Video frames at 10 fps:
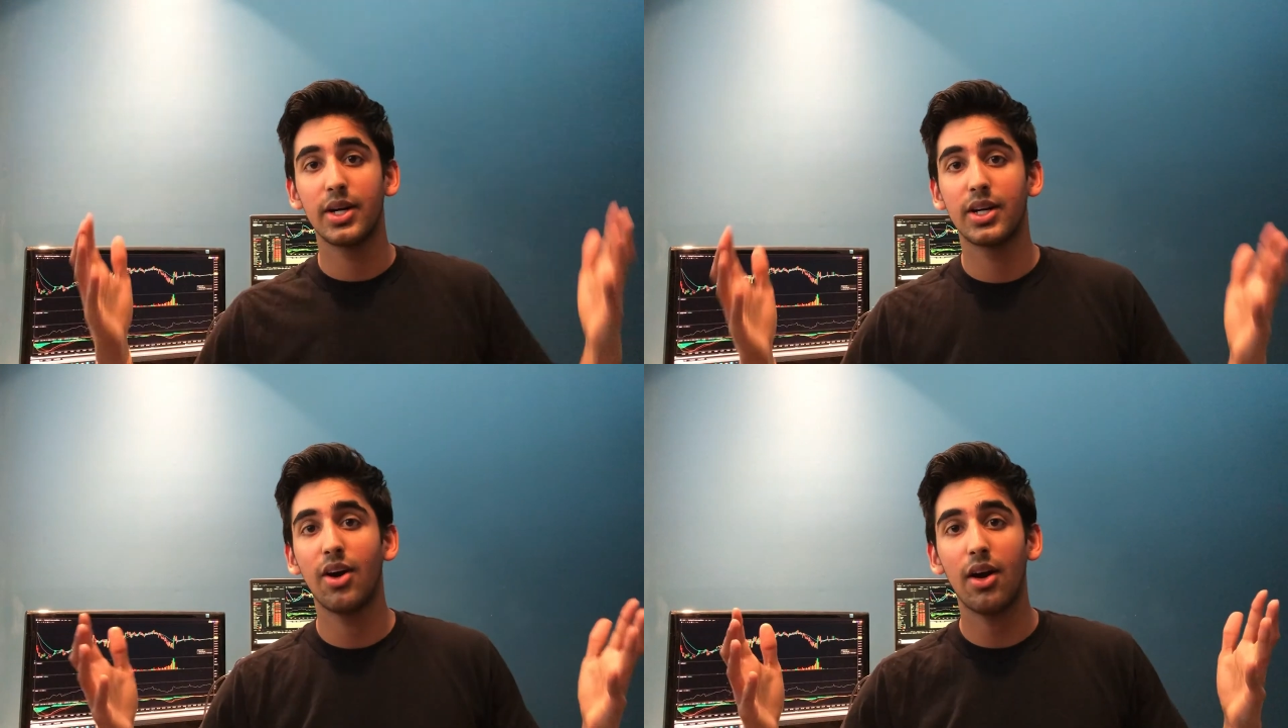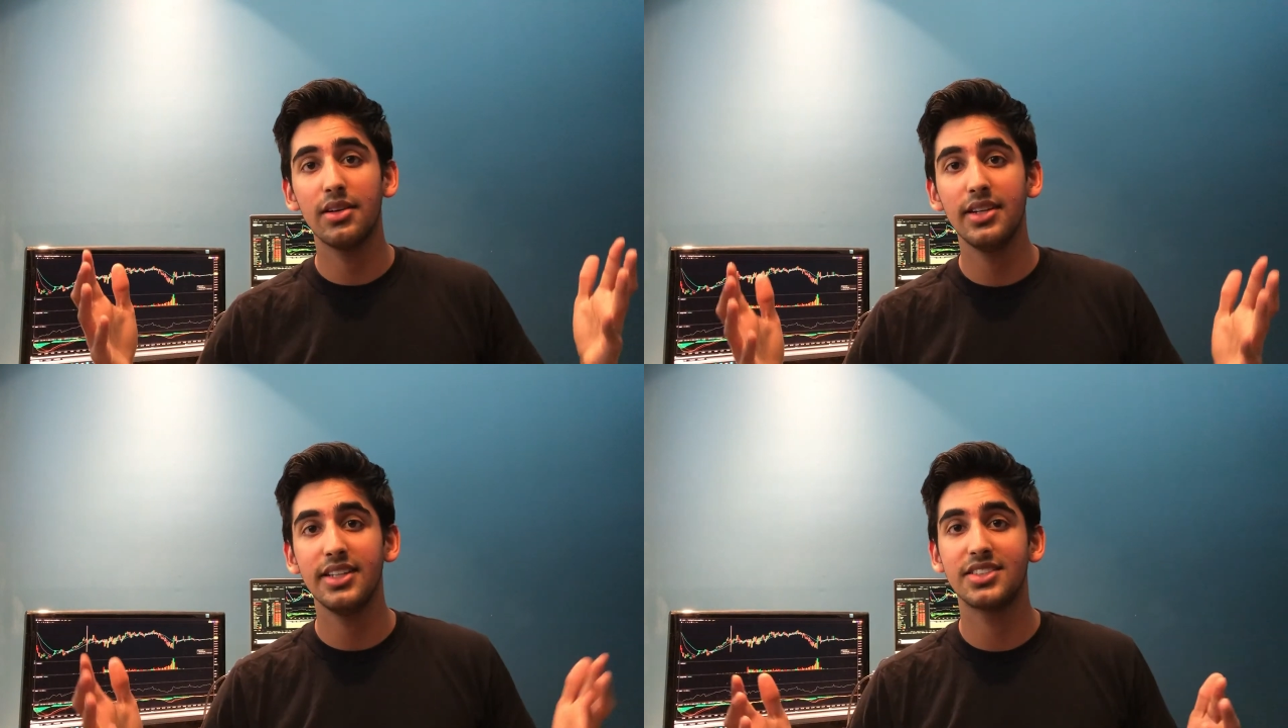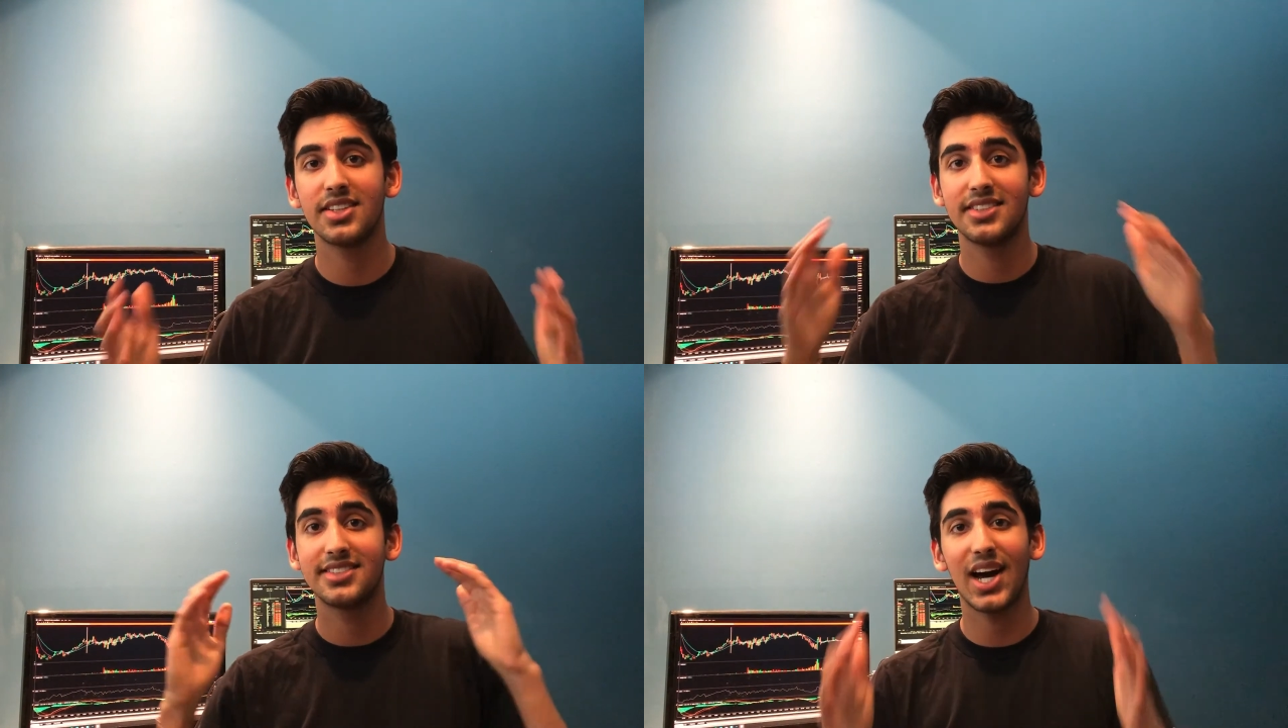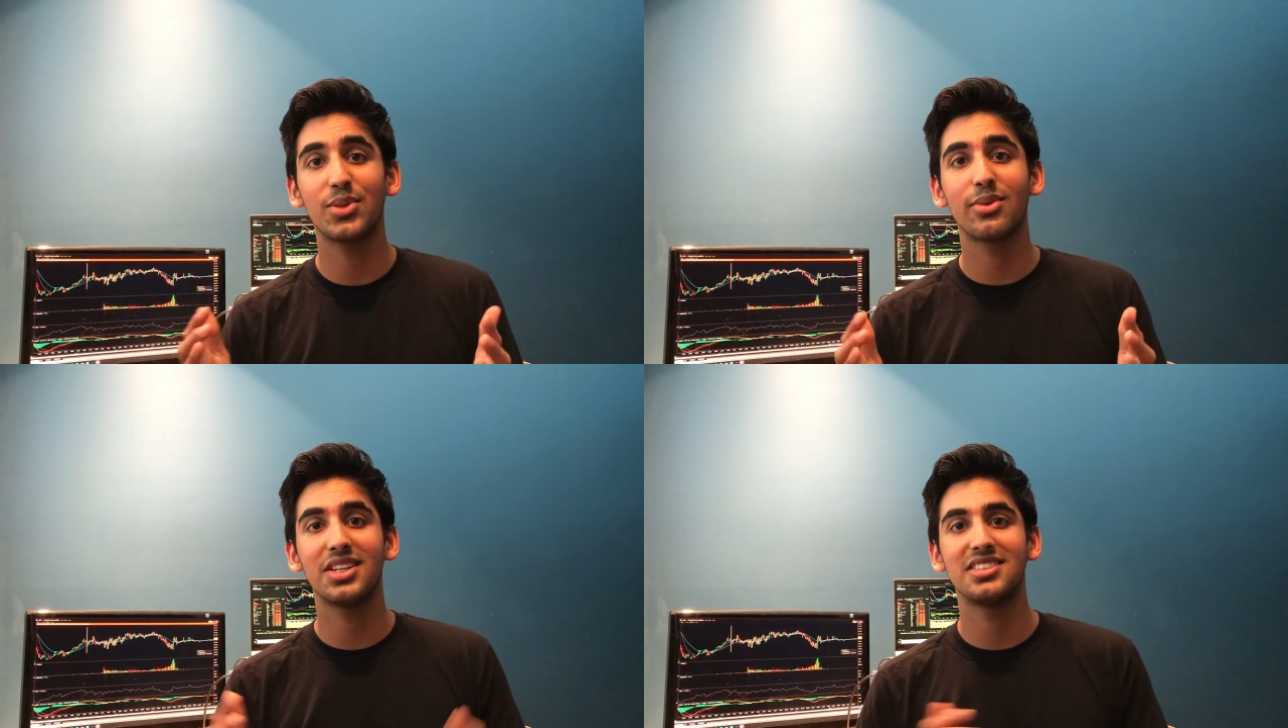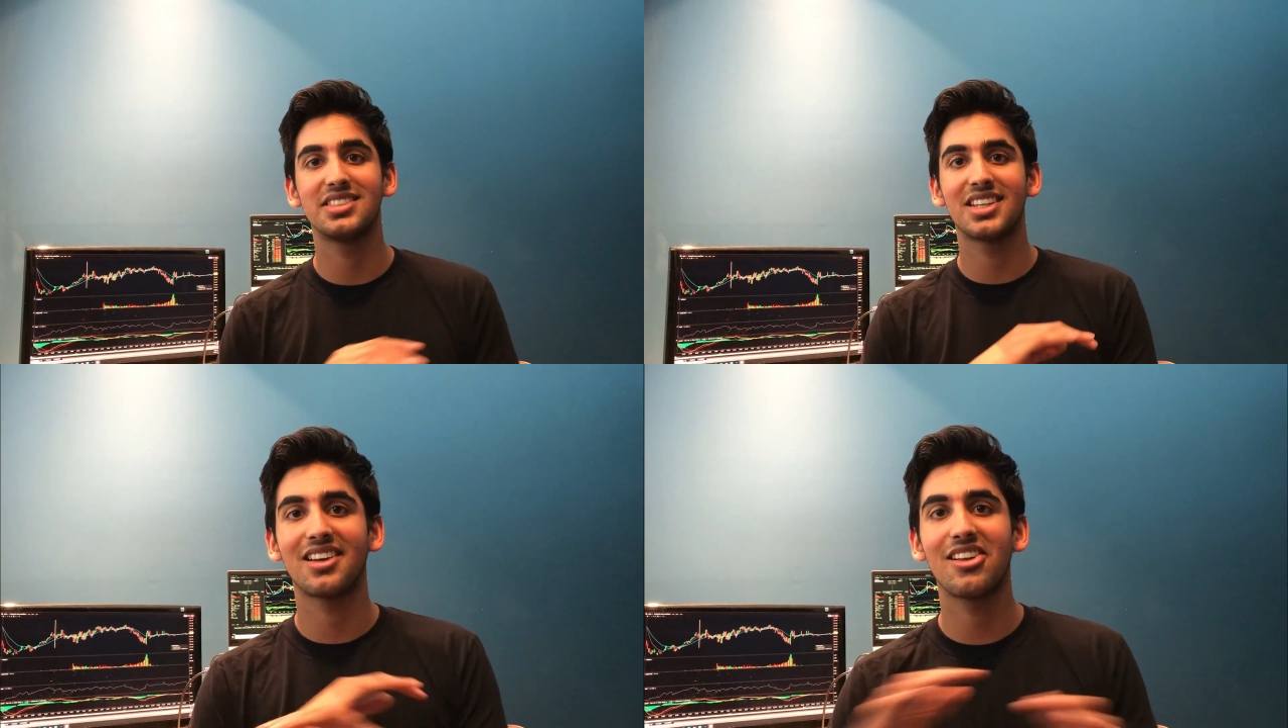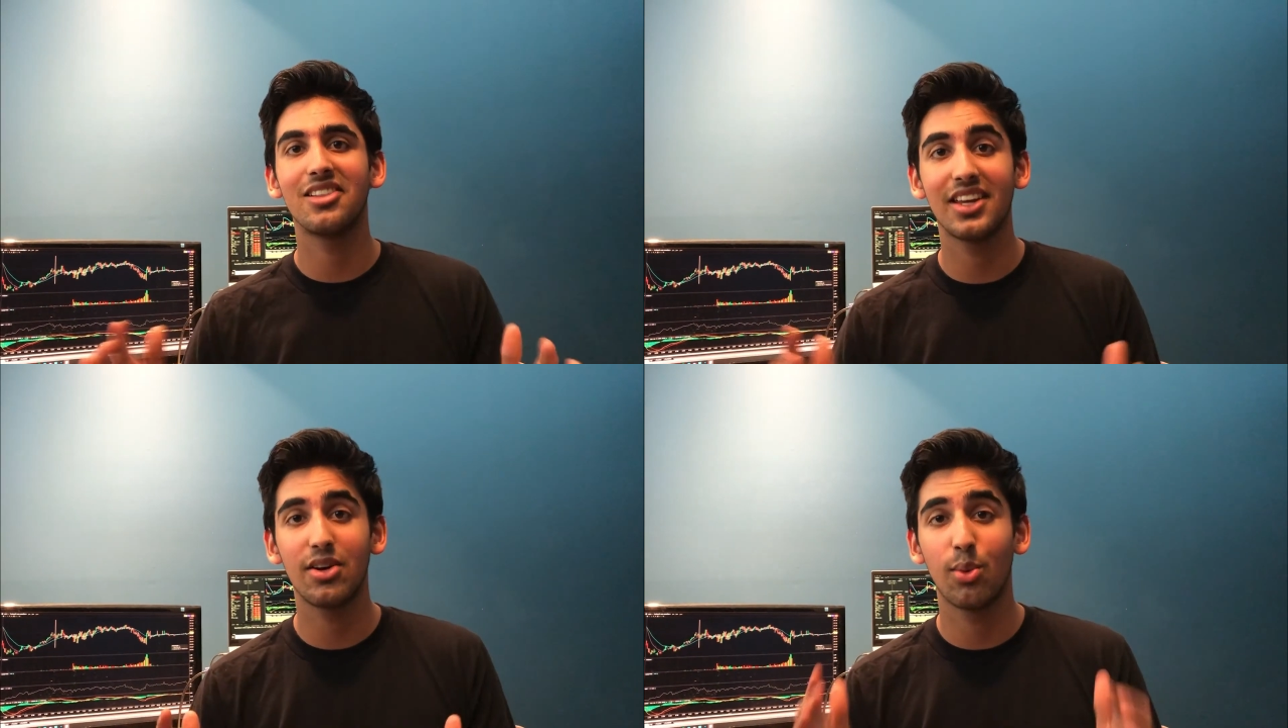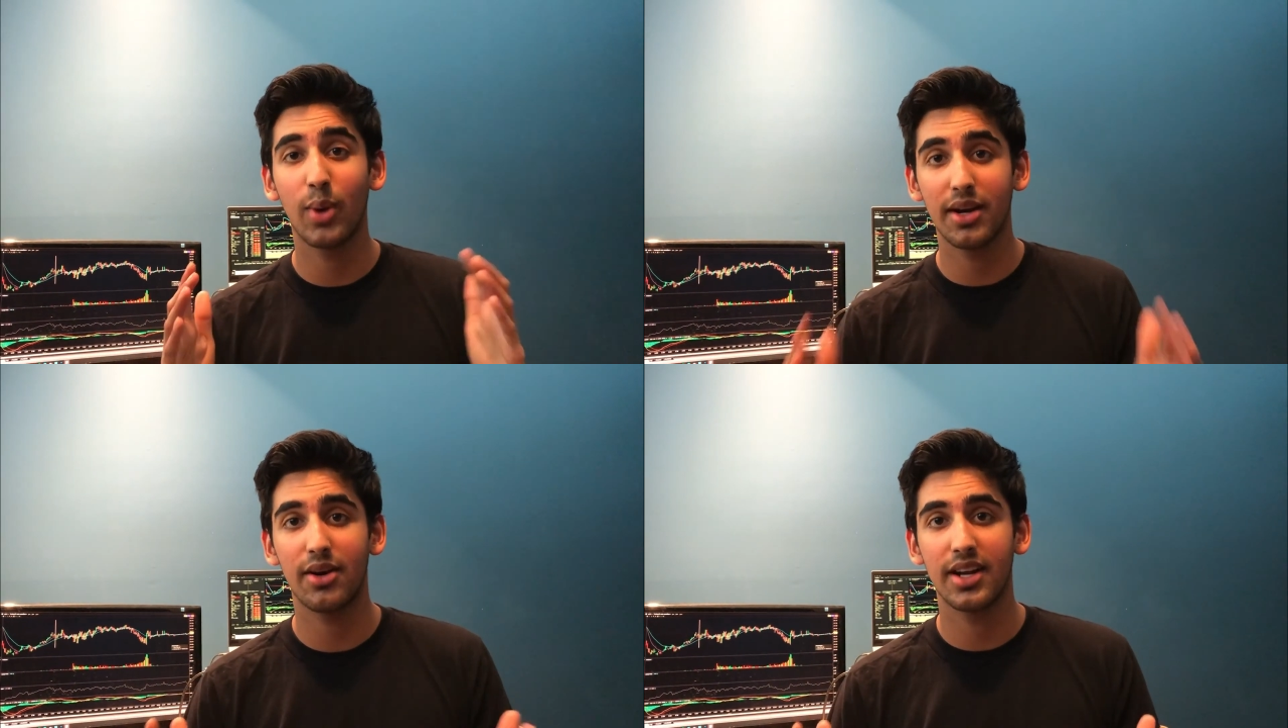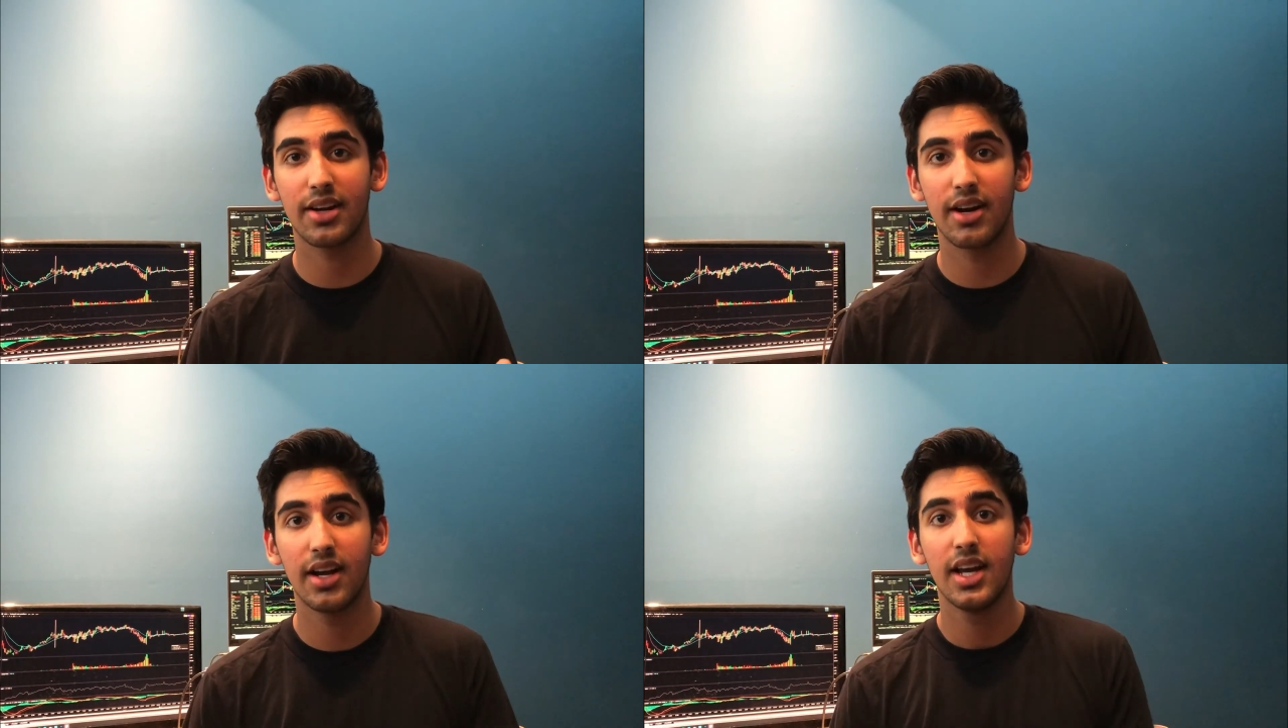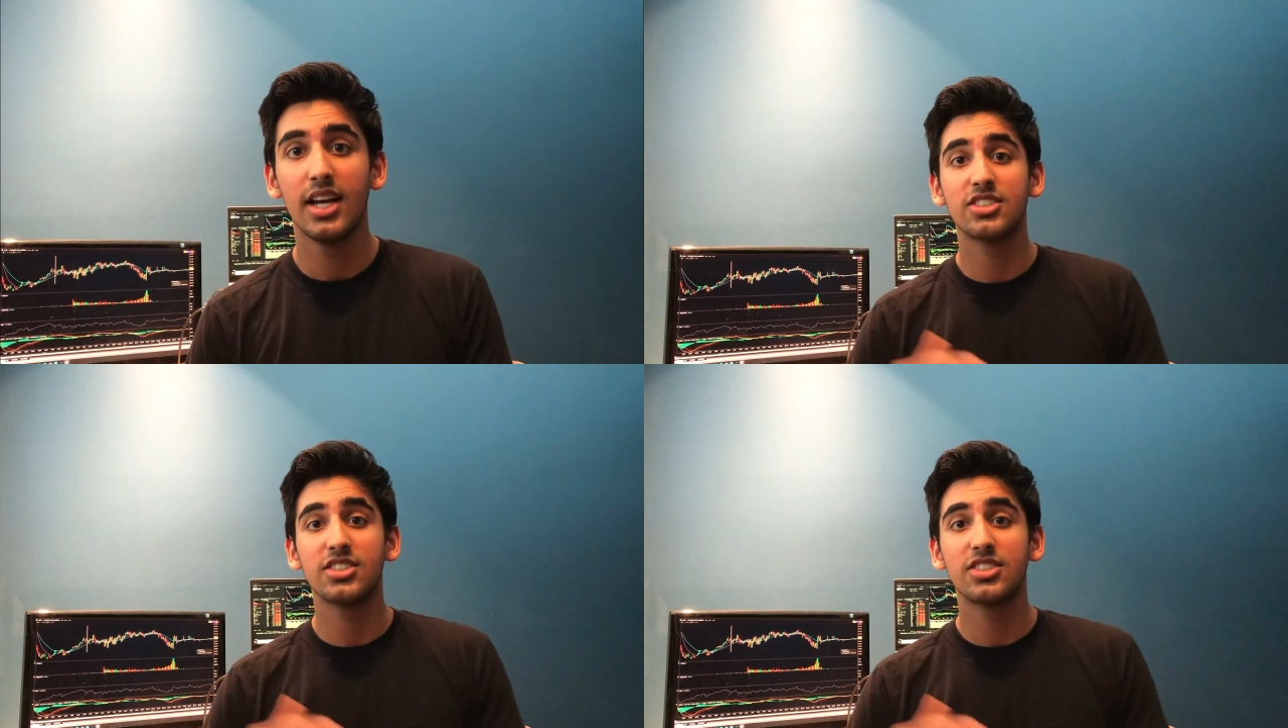Regardless, Southwest is the clear winner here.